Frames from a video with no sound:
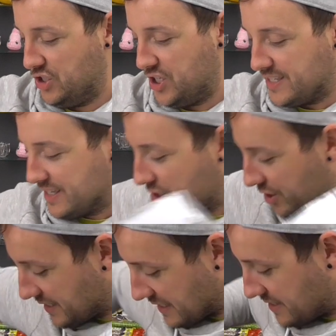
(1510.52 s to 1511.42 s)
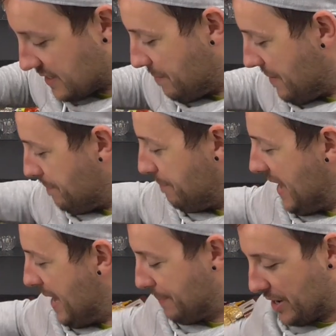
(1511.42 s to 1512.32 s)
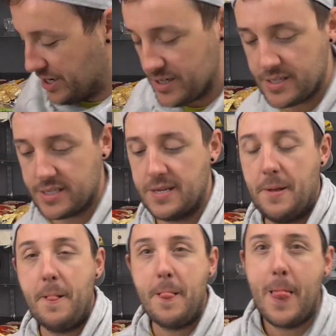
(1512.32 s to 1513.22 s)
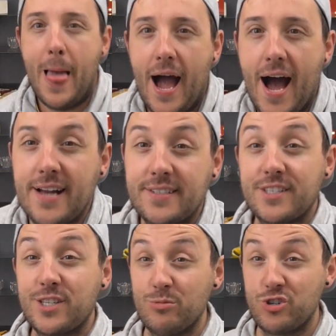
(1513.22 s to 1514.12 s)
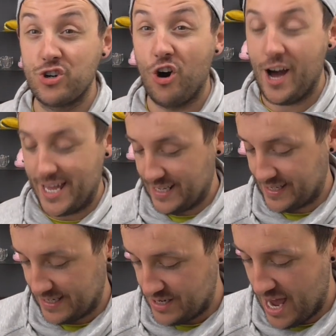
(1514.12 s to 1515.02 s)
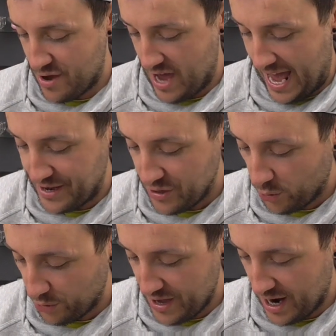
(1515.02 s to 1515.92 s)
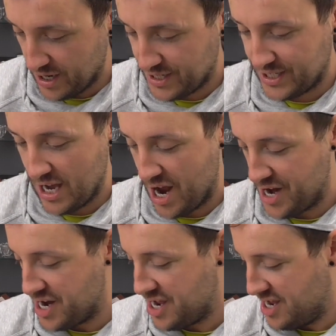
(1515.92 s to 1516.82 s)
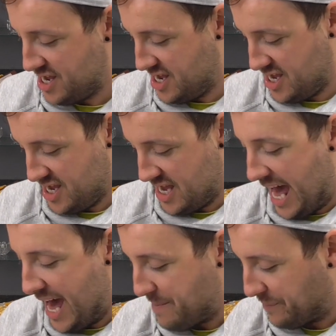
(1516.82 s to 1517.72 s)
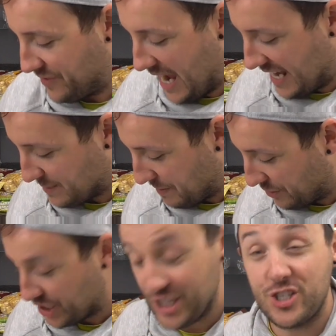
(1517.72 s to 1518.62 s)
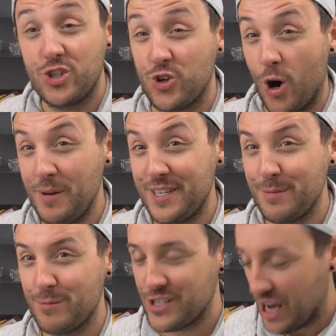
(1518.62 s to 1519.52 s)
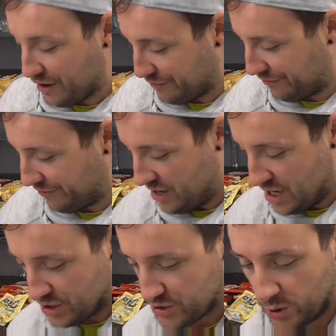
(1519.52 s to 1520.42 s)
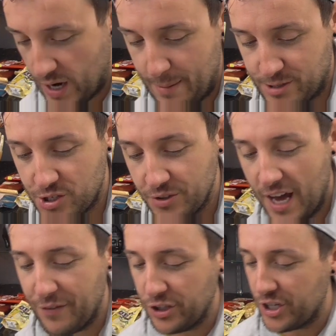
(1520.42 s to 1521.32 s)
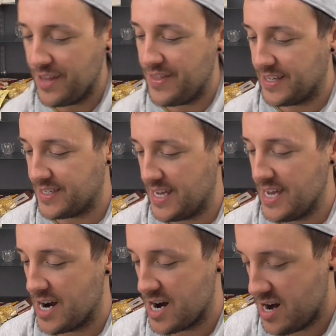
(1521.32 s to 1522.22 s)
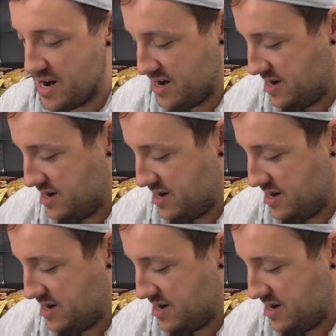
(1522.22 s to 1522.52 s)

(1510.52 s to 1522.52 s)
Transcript: she's included some papers and some drawings. Now, I know that her son has been looking to draw me some stuff, so I'm just going to have a look at this here.